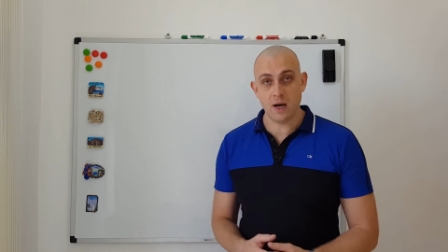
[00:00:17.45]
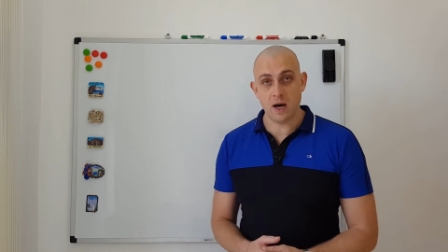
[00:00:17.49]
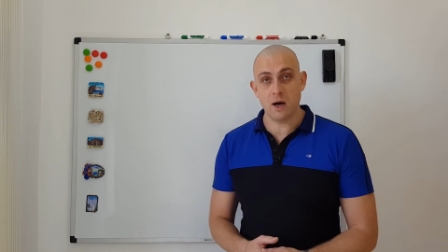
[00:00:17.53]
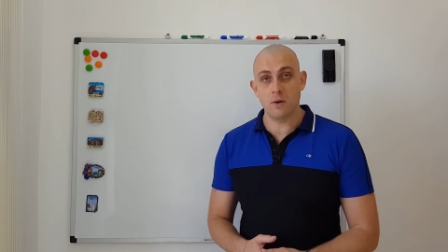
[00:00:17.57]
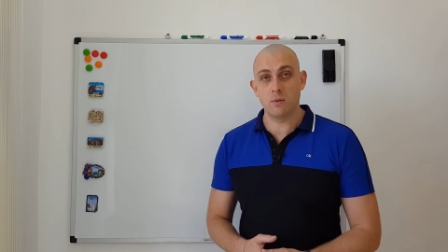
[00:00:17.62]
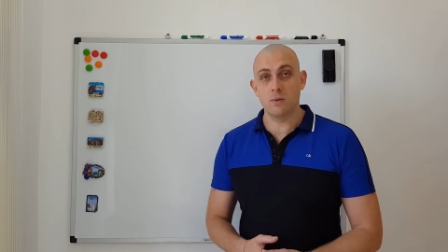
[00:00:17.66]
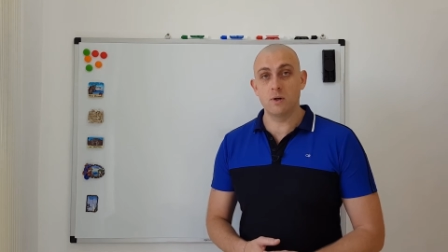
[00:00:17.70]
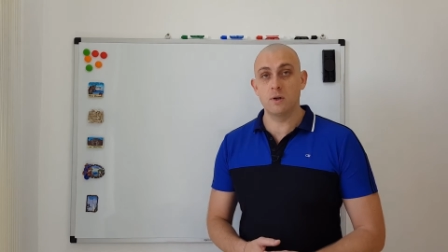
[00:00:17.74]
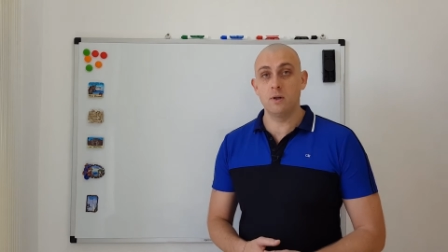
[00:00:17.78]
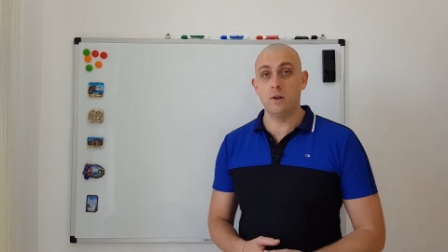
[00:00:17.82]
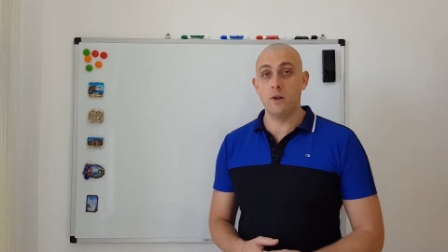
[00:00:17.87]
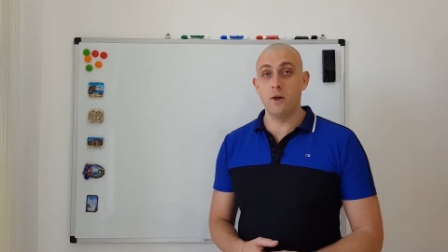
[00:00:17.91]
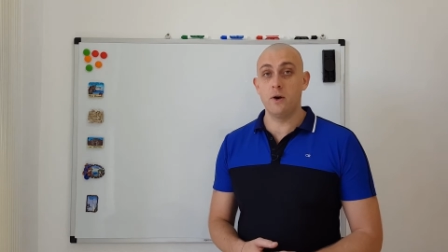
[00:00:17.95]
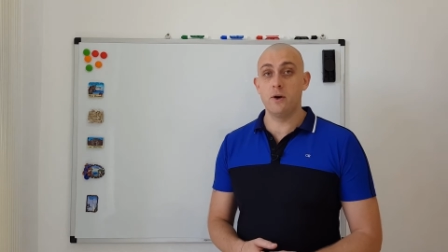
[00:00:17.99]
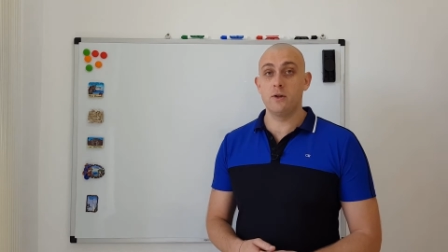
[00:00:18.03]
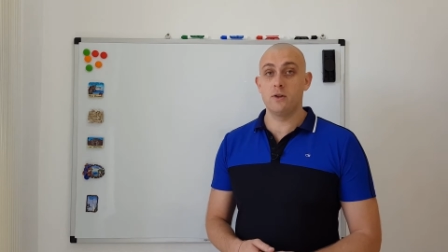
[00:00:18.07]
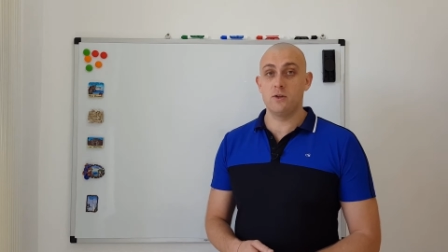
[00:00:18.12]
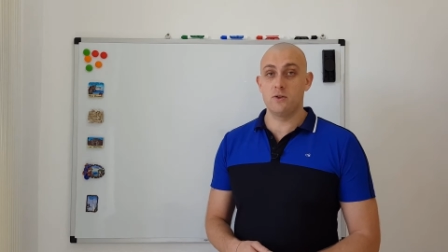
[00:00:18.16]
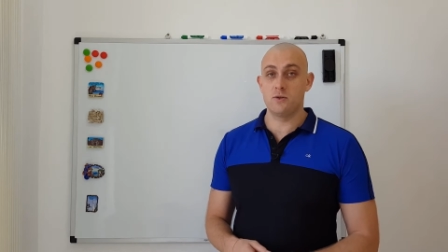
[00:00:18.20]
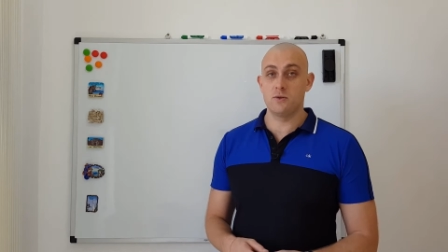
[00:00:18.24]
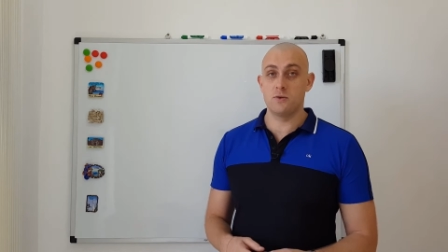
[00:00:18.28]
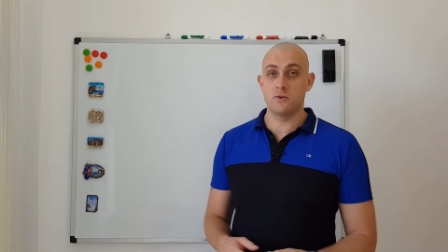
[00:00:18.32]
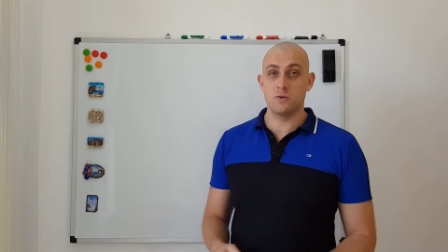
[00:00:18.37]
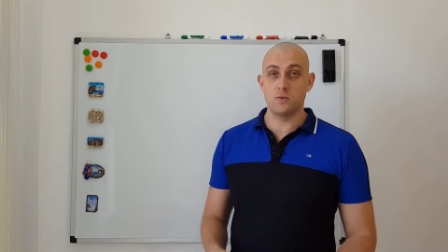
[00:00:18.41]
our Learn
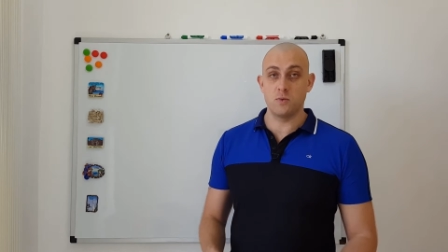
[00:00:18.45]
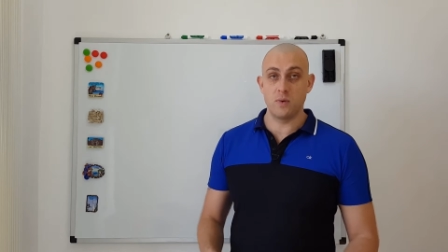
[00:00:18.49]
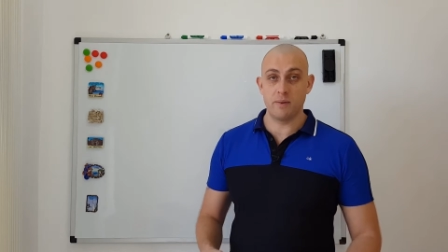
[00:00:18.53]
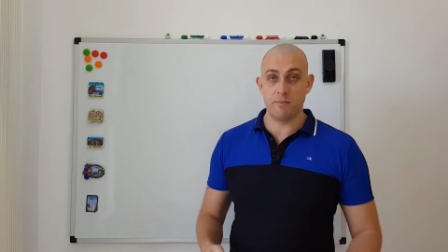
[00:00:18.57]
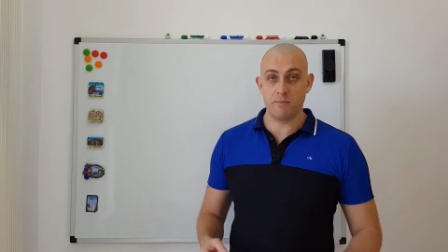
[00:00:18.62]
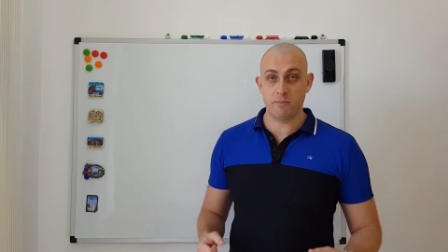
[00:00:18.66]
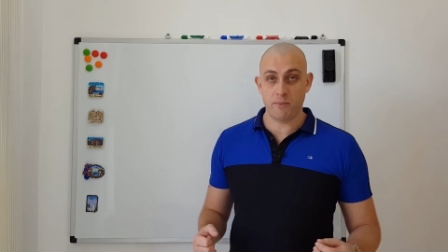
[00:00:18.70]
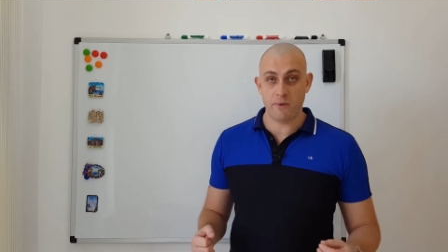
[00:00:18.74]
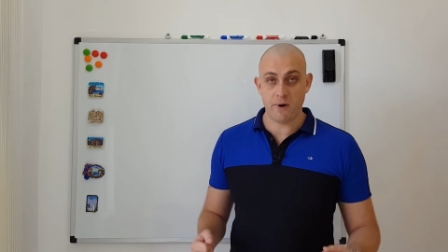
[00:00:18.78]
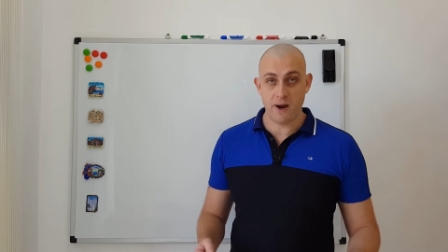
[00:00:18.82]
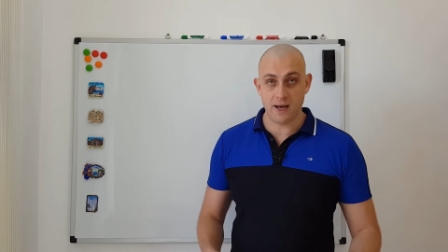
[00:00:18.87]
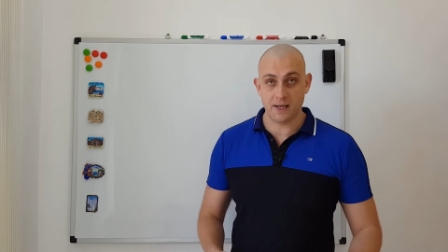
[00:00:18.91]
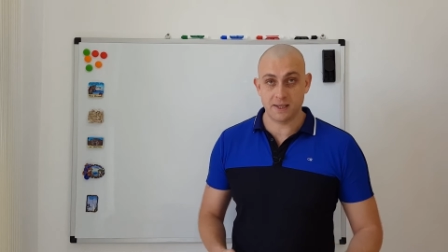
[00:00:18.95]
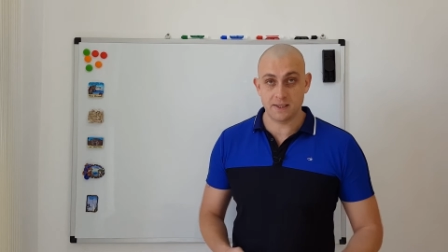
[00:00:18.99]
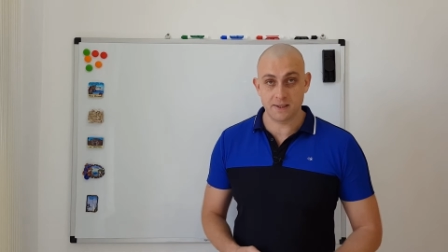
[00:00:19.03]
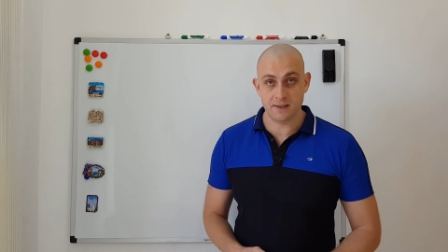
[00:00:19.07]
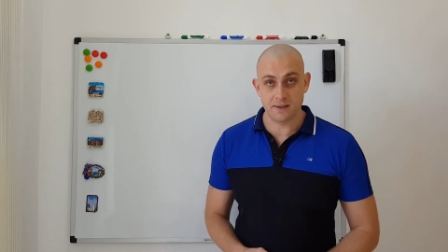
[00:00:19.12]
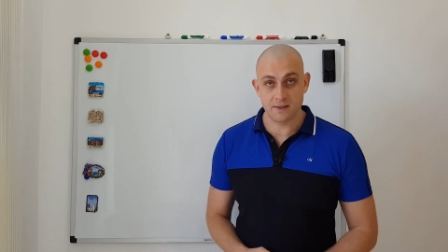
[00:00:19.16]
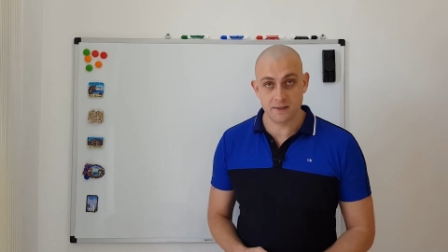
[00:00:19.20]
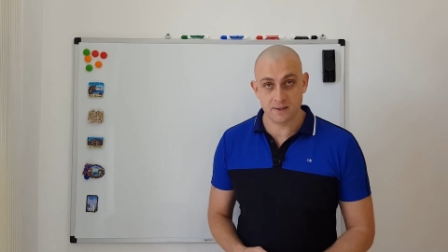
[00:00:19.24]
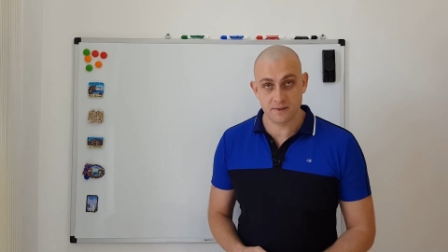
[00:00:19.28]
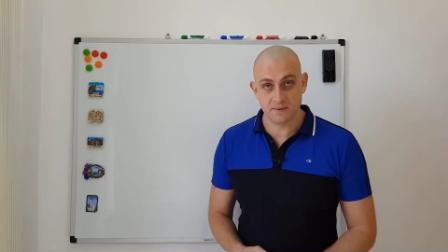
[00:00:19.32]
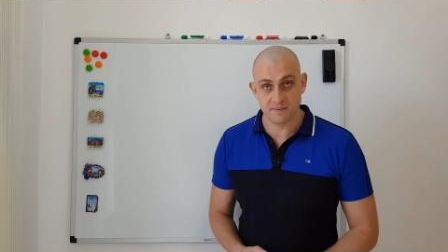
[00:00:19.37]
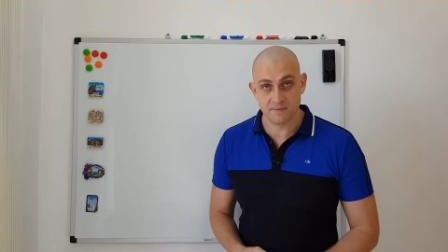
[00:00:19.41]
to Swim
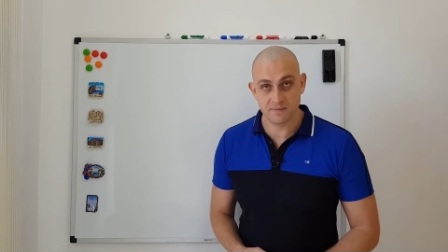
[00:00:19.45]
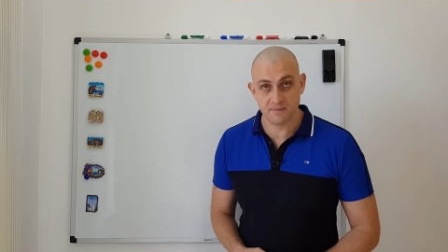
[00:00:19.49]
practice.